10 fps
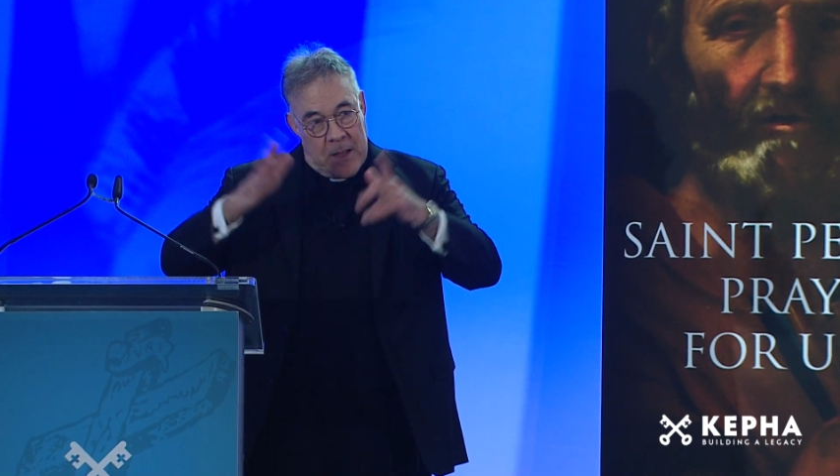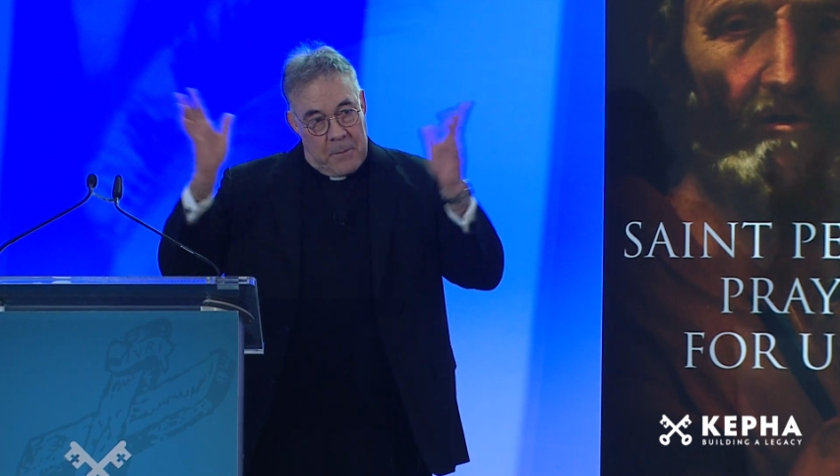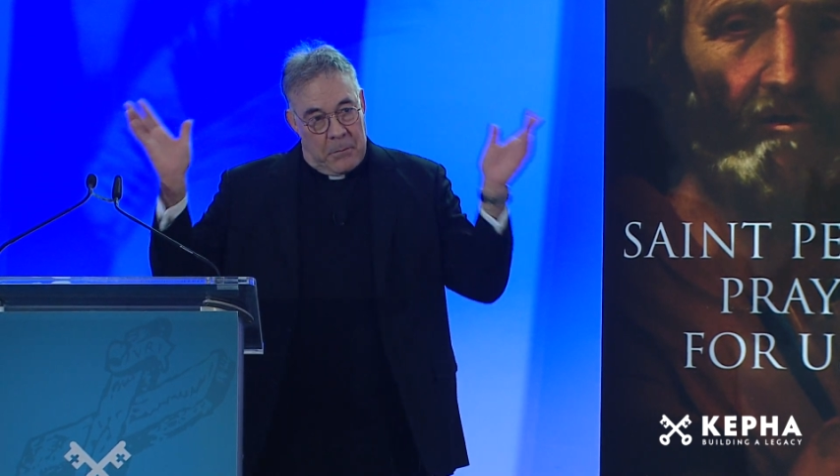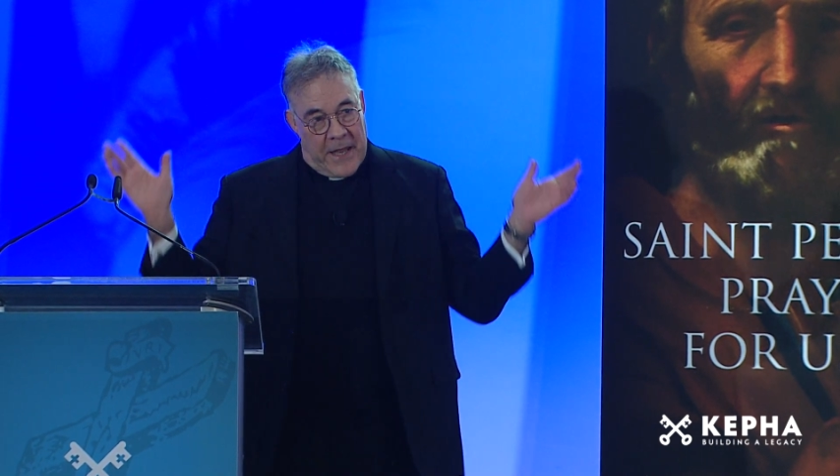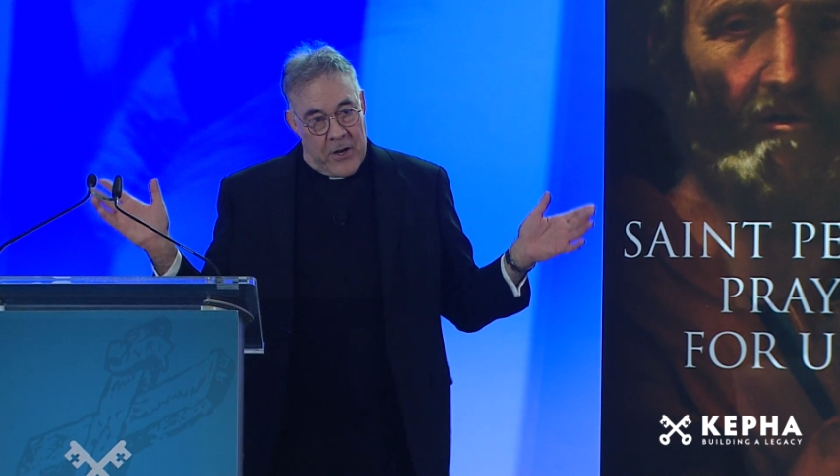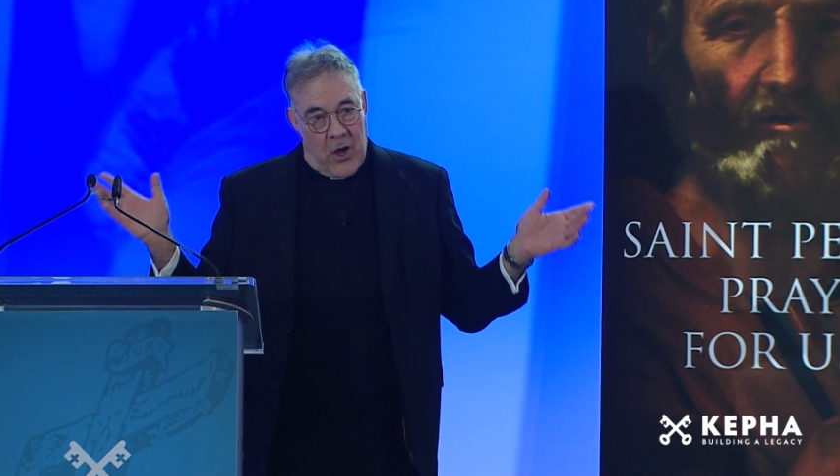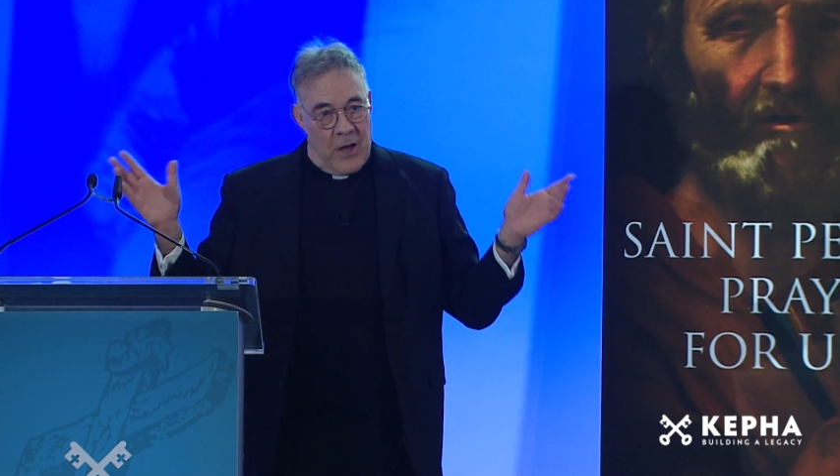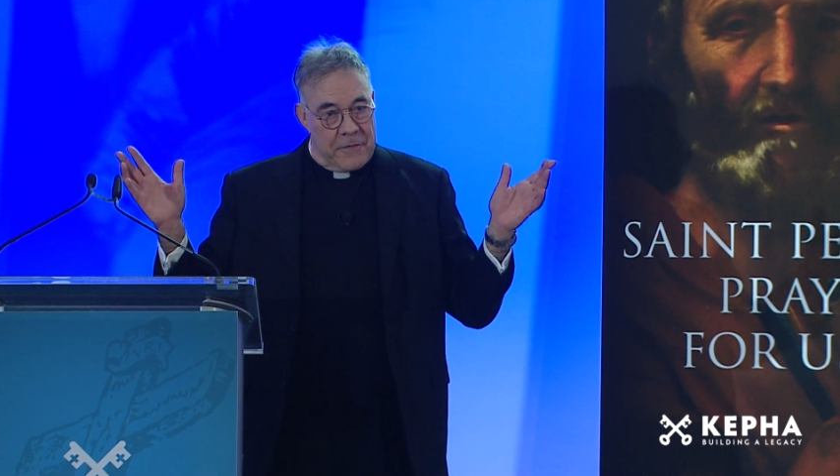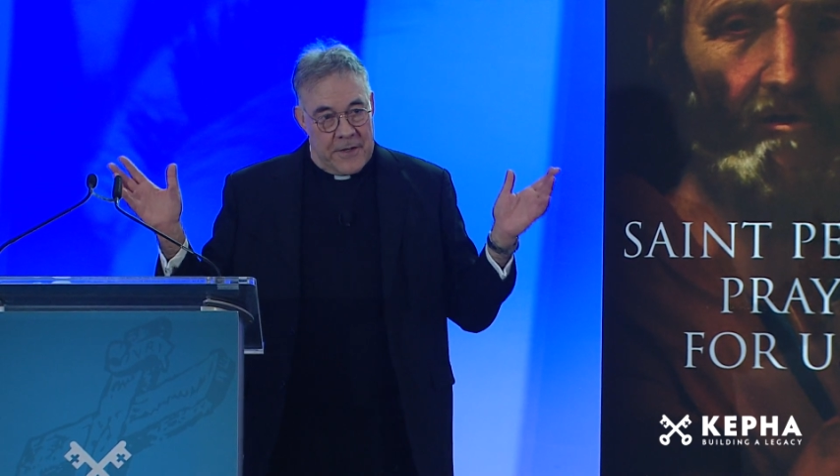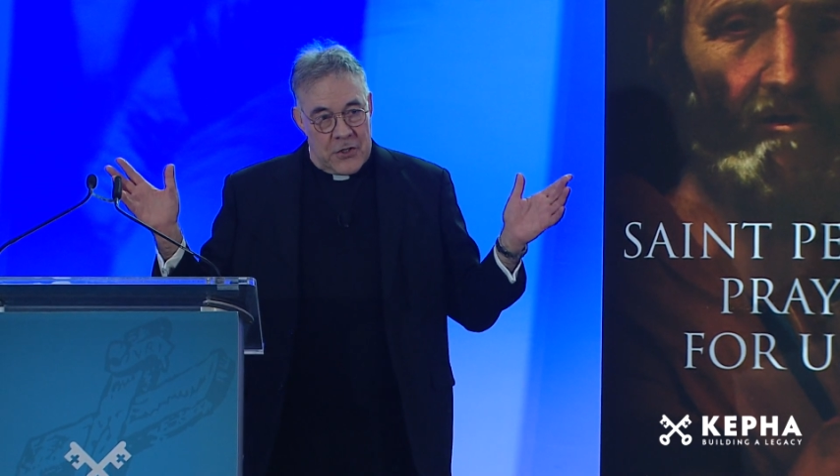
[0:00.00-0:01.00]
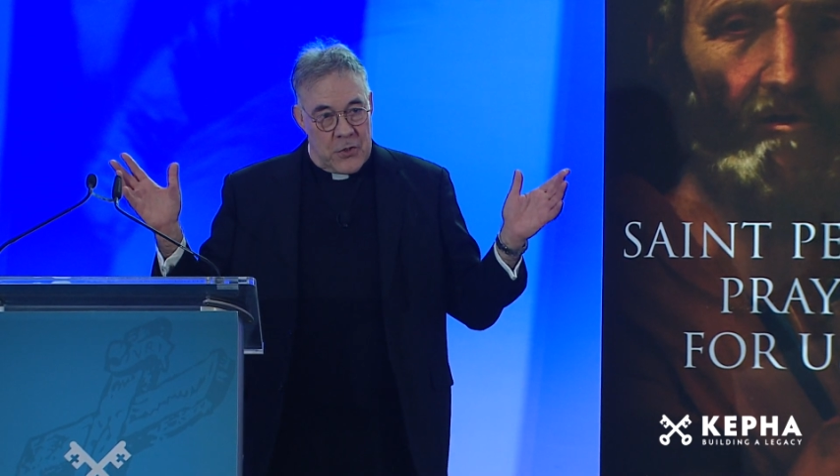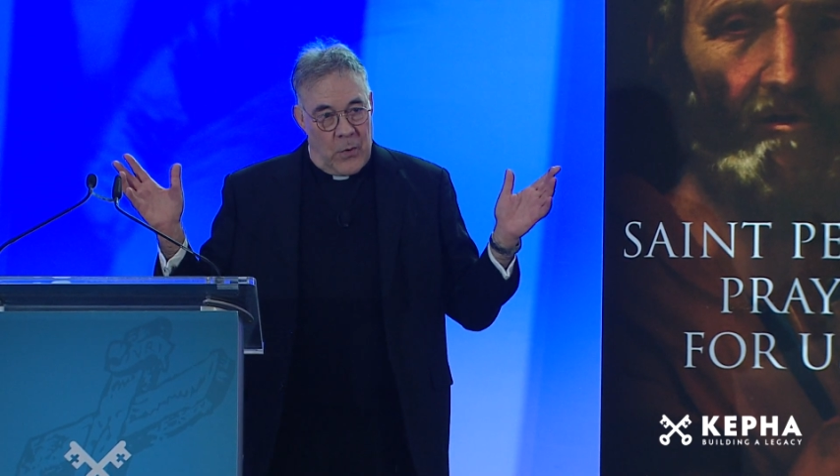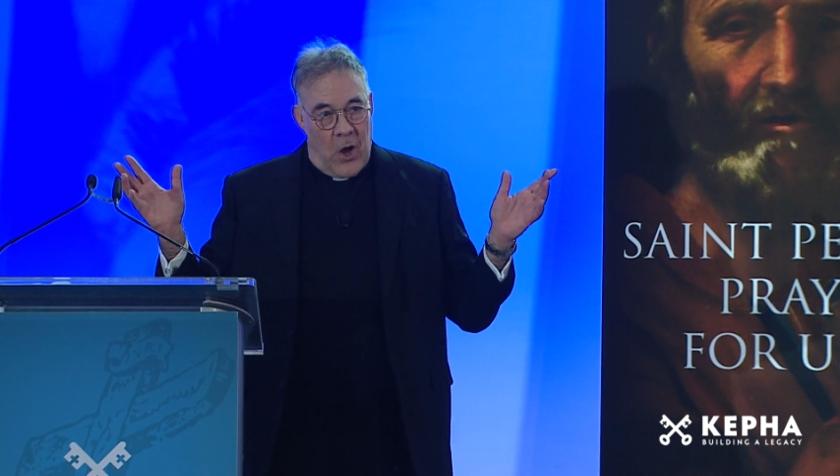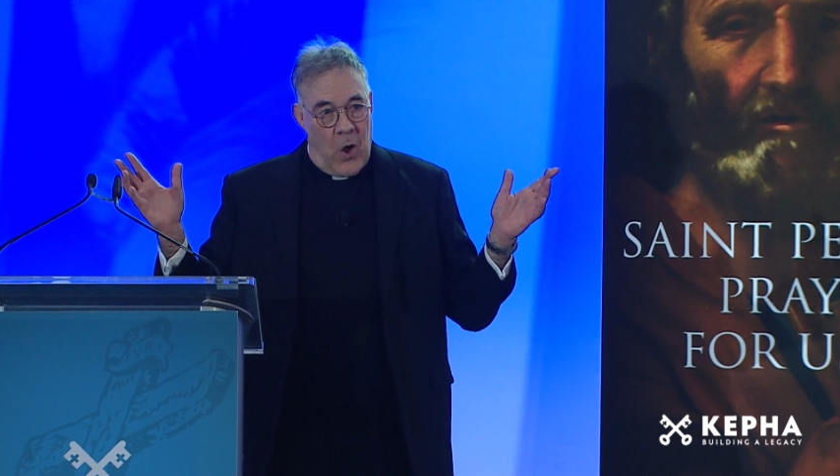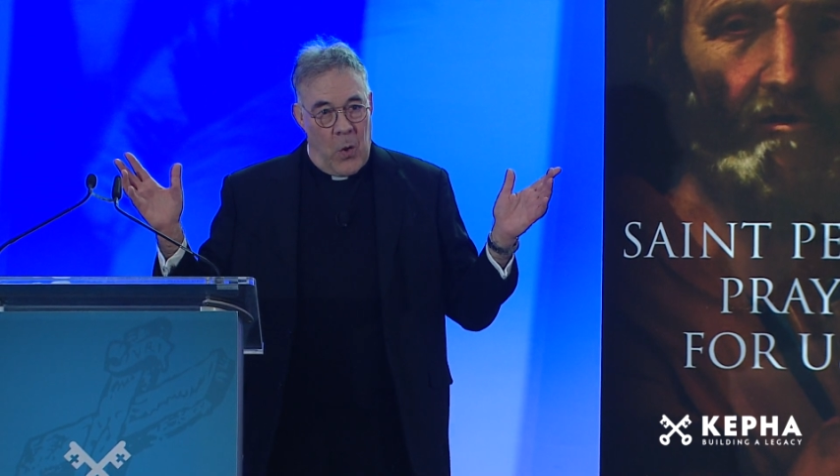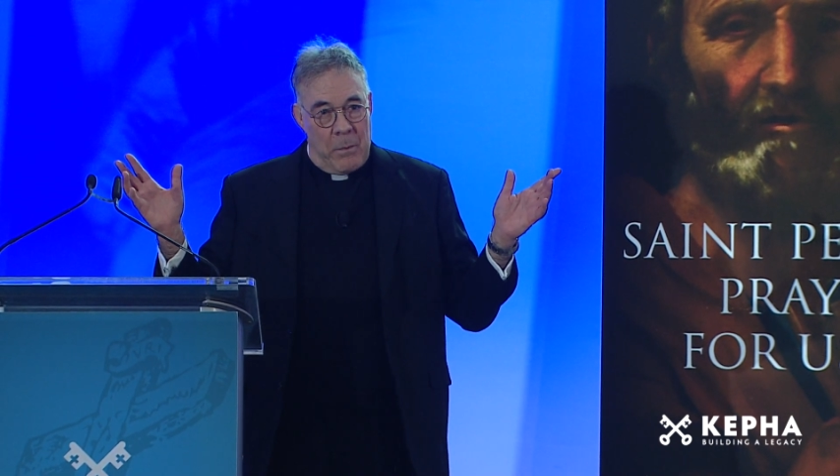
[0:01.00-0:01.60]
bled off into a whole